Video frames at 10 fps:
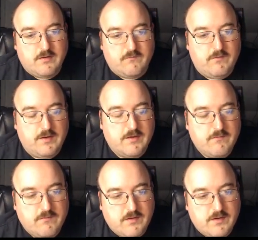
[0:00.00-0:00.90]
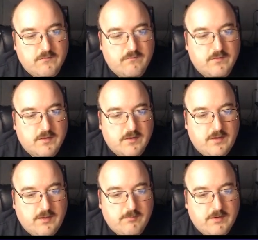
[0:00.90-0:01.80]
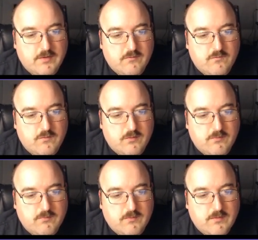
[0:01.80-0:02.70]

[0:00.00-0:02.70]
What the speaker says: See you guys in the next E-Man show.